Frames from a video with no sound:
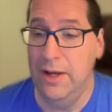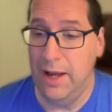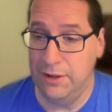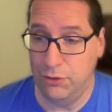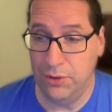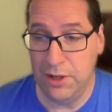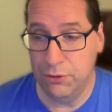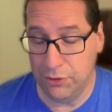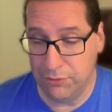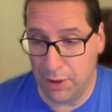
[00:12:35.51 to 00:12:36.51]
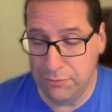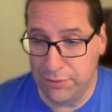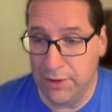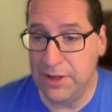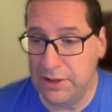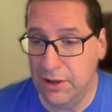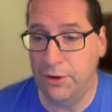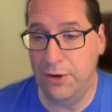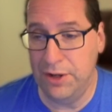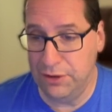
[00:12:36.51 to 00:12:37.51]
And so here's a very
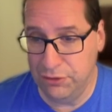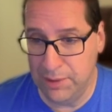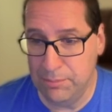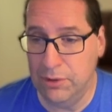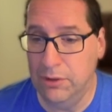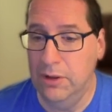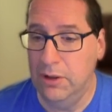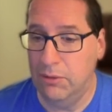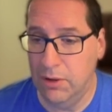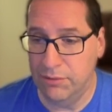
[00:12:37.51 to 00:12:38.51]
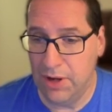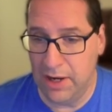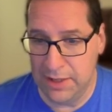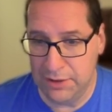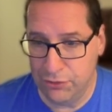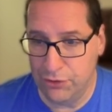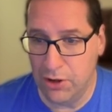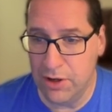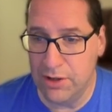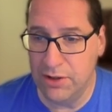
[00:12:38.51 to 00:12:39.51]
concrete example where if I had
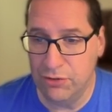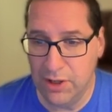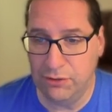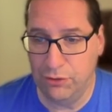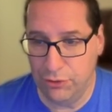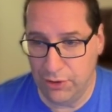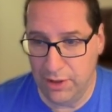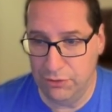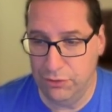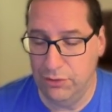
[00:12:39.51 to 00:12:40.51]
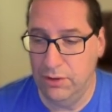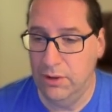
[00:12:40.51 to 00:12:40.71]
started this exercise